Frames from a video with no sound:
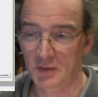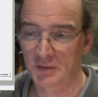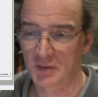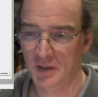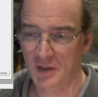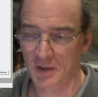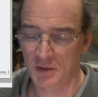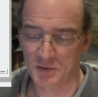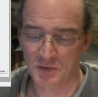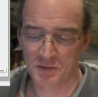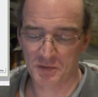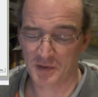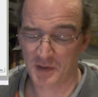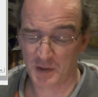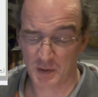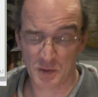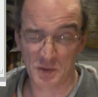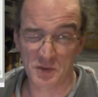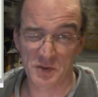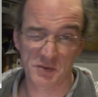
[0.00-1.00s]

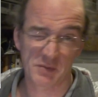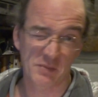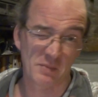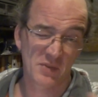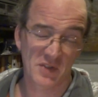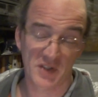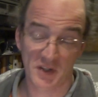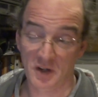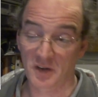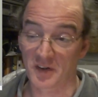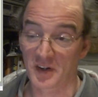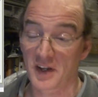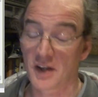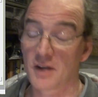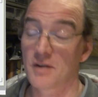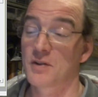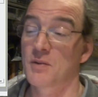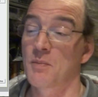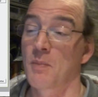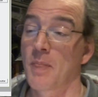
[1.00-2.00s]
those
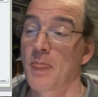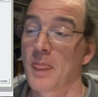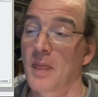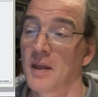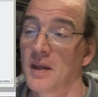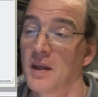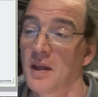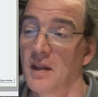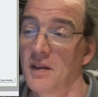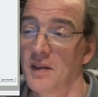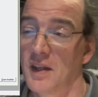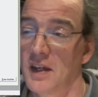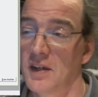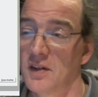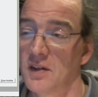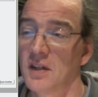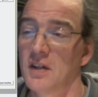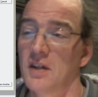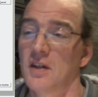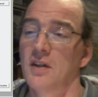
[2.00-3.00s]
scenarios.
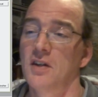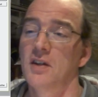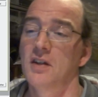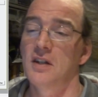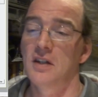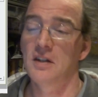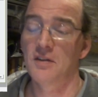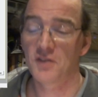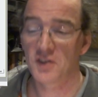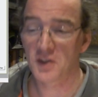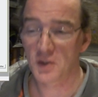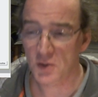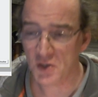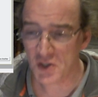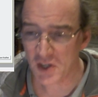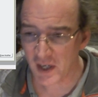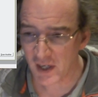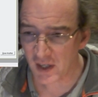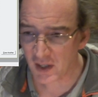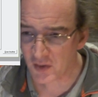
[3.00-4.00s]
Then if you
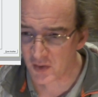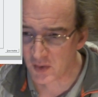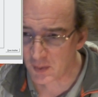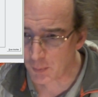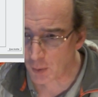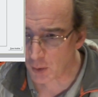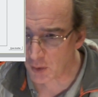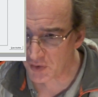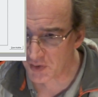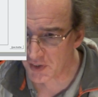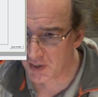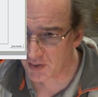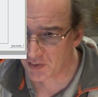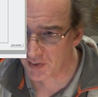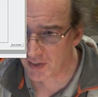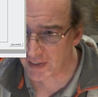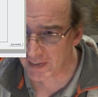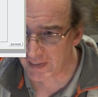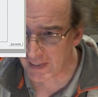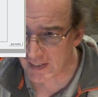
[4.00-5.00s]
check the box here
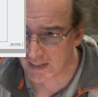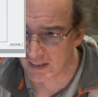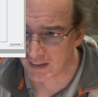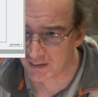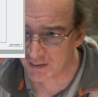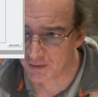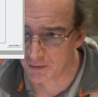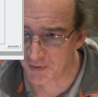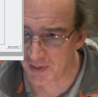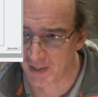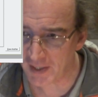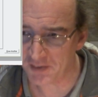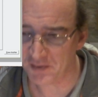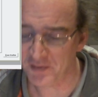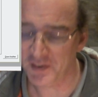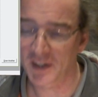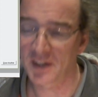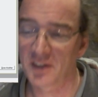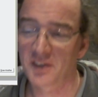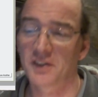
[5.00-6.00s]
saying include
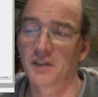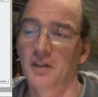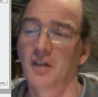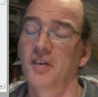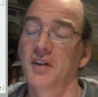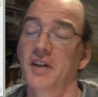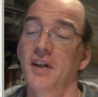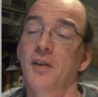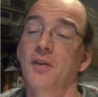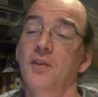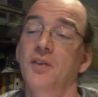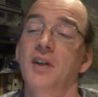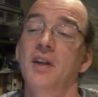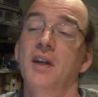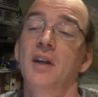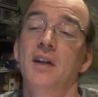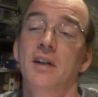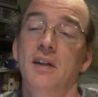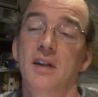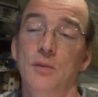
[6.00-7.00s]
out-of-date scenarios,
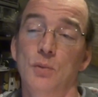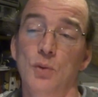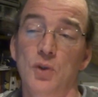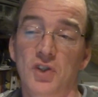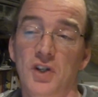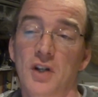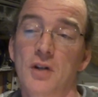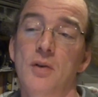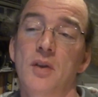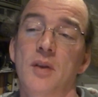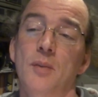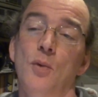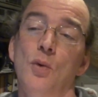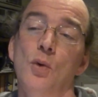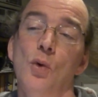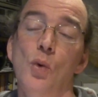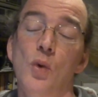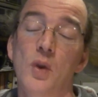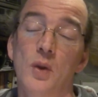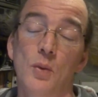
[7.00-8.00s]
it will show them
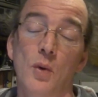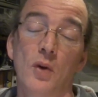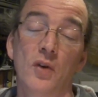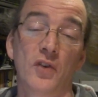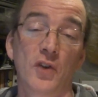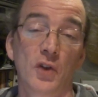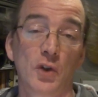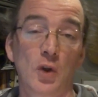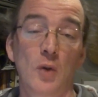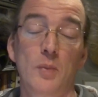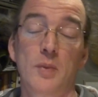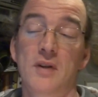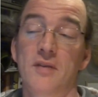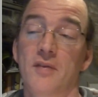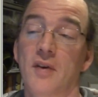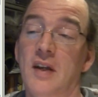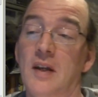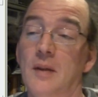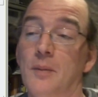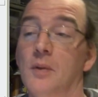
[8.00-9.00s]
all the ones that could be
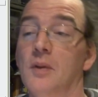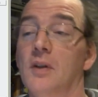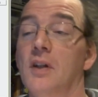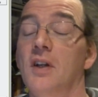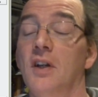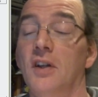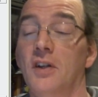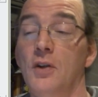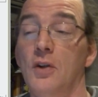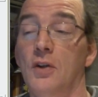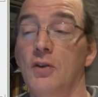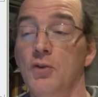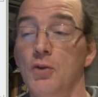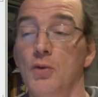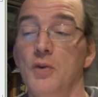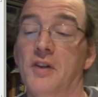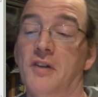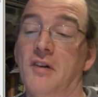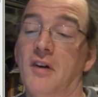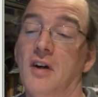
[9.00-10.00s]
available. You can
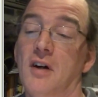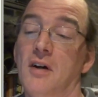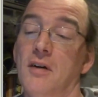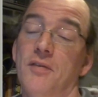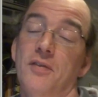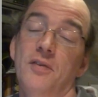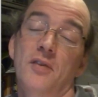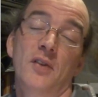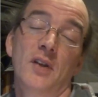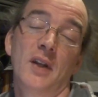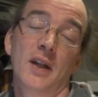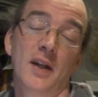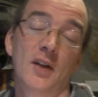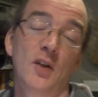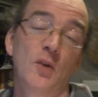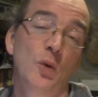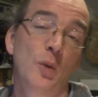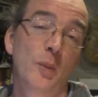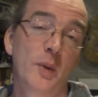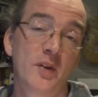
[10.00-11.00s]
draw the graph, the
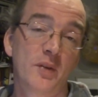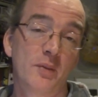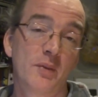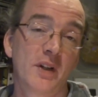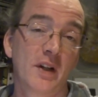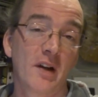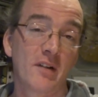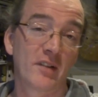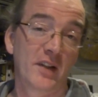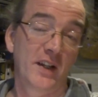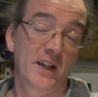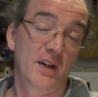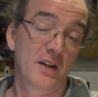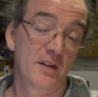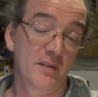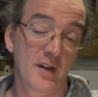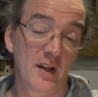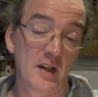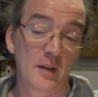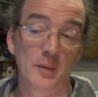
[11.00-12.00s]
lines will be currently
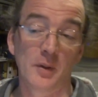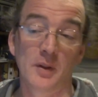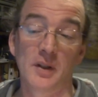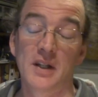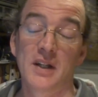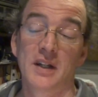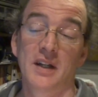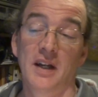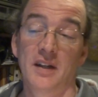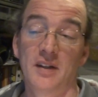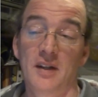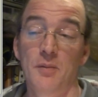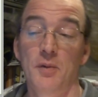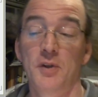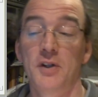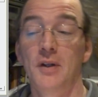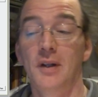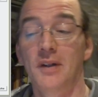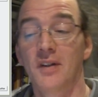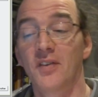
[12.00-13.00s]
unavailable, and then when
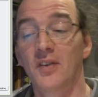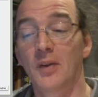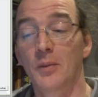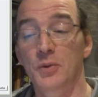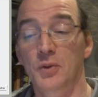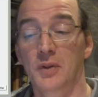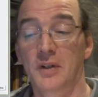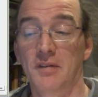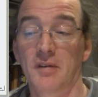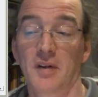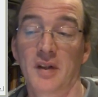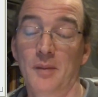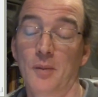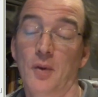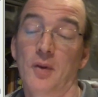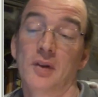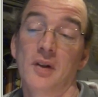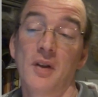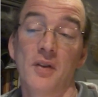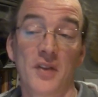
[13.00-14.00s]
you subsequently run the
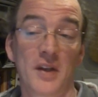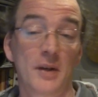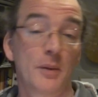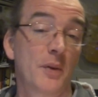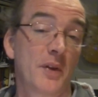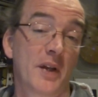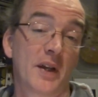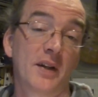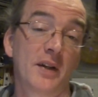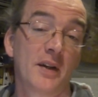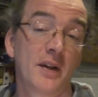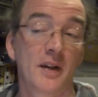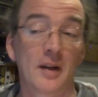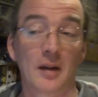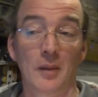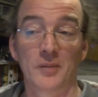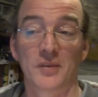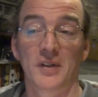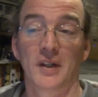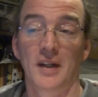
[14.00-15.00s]
model, they will then
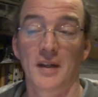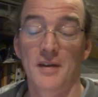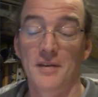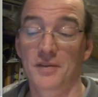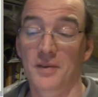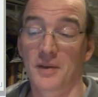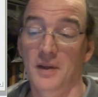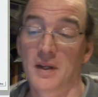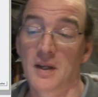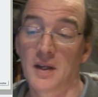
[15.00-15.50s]
come to life.